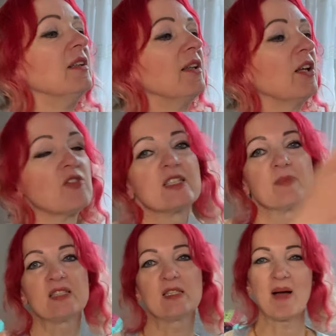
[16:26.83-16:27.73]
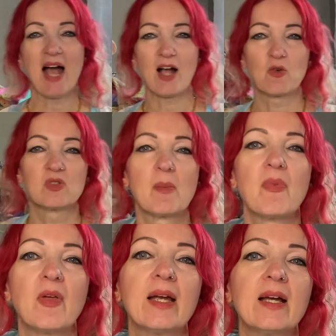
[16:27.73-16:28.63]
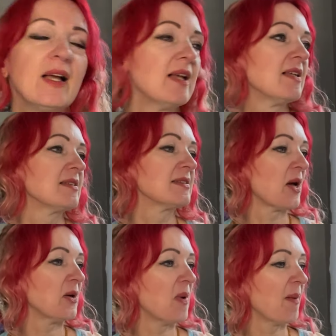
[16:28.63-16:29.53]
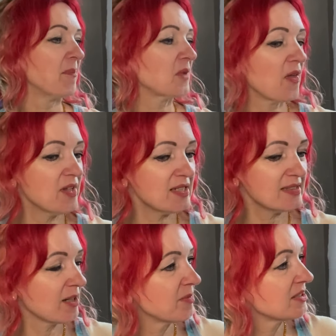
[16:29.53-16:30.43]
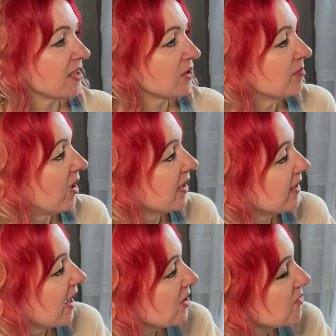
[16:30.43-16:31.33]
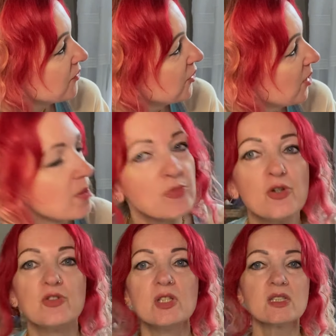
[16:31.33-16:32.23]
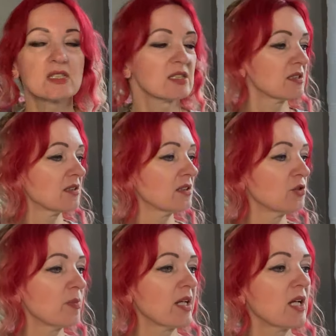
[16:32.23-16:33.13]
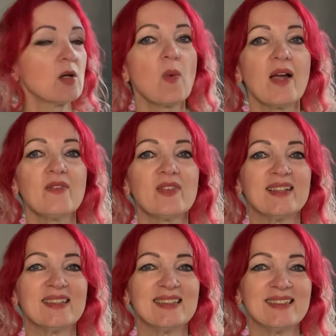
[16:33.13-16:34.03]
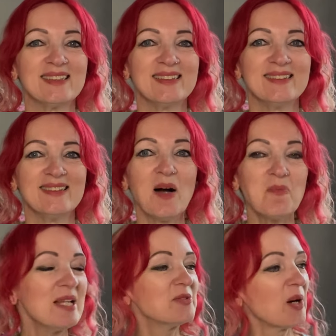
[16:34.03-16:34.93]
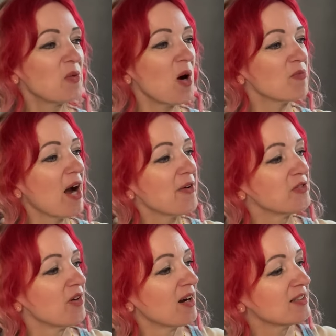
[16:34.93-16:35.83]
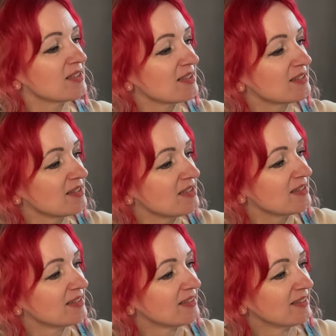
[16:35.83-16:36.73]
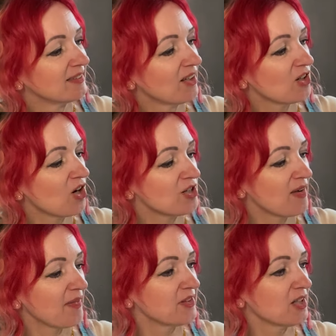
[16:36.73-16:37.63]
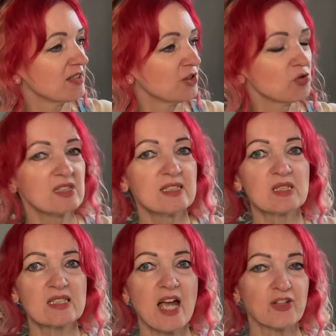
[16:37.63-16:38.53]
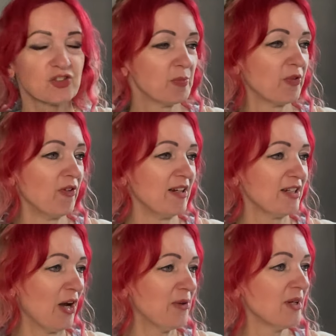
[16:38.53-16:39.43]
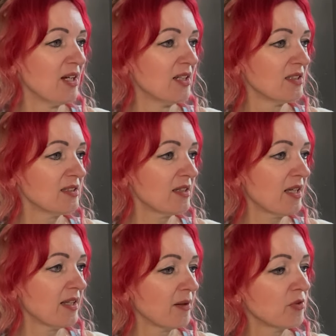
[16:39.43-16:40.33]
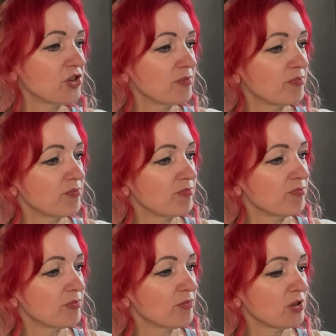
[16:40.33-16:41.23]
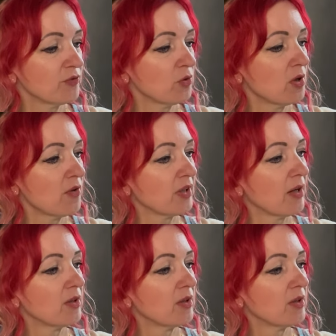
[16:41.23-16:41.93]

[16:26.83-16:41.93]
Christmassy bag or something. So I think it's time to say goodbye now from Prudence. Make a little wave. I'm pleased with her. I'm quite proud of her because, like I said, I kind of had the idea. Do you want to see my sketch before I go? Sit there now. Well, she's going to fall off now.